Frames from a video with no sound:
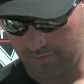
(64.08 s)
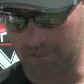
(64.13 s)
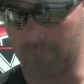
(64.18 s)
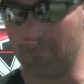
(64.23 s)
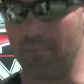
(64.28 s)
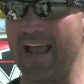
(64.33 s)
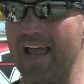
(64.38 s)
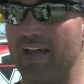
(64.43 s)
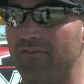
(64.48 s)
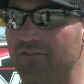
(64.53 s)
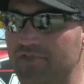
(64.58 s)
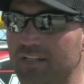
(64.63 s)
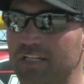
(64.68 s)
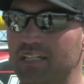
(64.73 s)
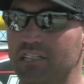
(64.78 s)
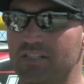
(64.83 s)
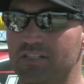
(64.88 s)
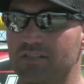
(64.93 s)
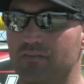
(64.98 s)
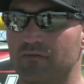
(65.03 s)
the matte
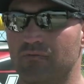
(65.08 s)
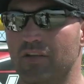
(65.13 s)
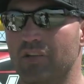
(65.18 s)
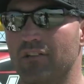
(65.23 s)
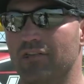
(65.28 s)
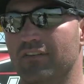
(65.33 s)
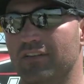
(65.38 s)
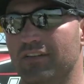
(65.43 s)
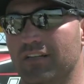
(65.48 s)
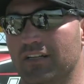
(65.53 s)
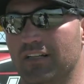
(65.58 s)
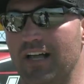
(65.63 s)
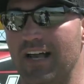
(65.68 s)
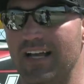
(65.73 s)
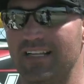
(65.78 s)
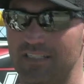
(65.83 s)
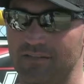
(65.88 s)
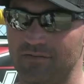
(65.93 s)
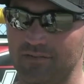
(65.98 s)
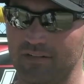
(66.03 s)
finish rather than the
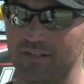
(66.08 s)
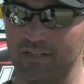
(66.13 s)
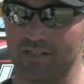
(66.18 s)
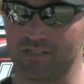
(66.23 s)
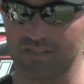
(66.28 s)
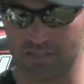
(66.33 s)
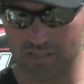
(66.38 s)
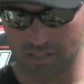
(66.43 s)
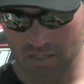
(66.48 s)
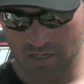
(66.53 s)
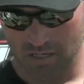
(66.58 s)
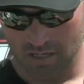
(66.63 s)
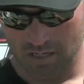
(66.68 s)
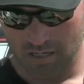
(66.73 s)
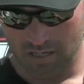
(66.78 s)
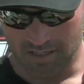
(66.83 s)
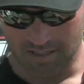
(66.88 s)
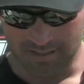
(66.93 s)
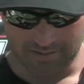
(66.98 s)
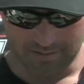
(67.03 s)
glossy finish,
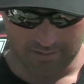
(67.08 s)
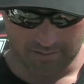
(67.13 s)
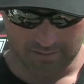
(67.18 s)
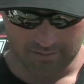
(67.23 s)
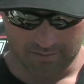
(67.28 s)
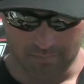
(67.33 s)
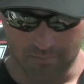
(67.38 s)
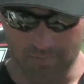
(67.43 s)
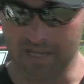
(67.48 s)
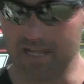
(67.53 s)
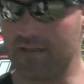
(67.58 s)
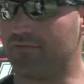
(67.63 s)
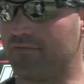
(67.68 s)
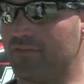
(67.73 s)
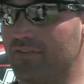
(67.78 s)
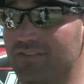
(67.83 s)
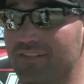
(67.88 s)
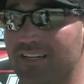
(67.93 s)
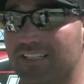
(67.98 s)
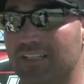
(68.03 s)
and to me it
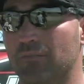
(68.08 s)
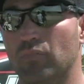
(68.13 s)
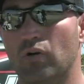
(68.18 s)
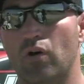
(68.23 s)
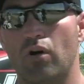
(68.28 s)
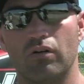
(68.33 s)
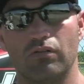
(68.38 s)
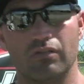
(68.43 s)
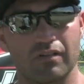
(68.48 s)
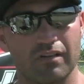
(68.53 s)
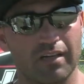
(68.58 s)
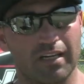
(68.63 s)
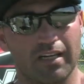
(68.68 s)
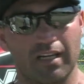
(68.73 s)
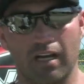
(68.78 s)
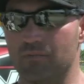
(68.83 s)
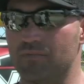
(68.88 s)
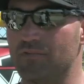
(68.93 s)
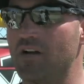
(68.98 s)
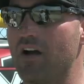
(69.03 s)
feels like the ball, it
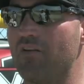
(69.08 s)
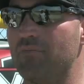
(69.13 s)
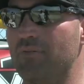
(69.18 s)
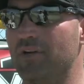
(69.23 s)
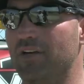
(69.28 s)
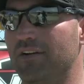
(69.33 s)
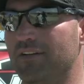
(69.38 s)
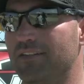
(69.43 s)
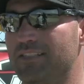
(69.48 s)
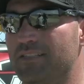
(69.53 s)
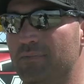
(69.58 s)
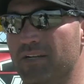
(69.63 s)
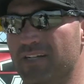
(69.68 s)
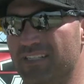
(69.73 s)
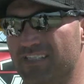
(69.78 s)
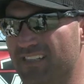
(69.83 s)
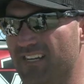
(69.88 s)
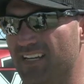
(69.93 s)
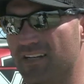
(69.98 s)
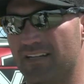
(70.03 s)
comes off better. It spins,
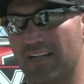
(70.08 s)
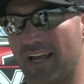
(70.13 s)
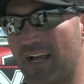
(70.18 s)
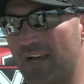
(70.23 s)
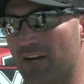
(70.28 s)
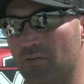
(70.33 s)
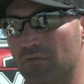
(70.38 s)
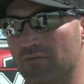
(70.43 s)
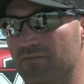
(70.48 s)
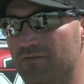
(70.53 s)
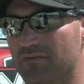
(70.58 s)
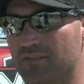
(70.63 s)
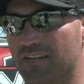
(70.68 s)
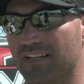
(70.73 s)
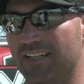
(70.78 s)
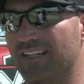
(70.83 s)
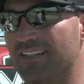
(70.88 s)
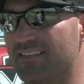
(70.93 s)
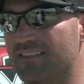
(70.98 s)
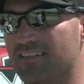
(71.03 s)
it
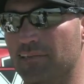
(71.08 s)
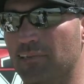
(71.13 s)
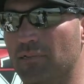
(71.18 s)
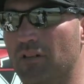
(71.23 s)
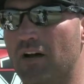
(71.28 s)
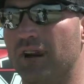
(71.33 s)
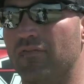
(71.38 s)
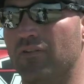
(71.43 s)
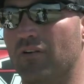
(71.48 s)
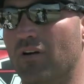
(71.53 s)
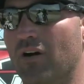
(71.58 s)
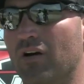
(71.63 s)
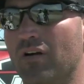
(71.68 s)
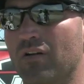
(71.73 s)
doesn't slip off at all.